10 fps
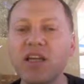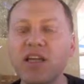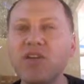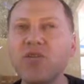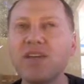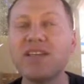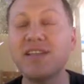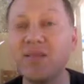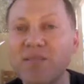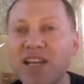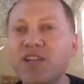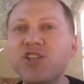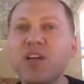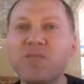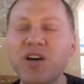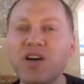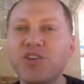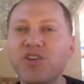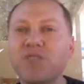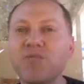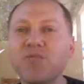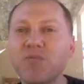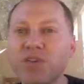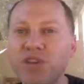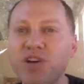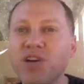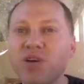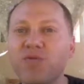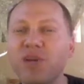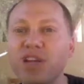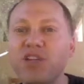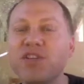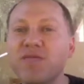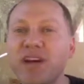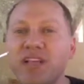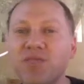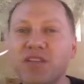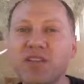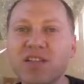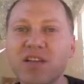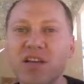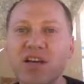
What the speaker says: there's always a diminishing marginal return for each investment.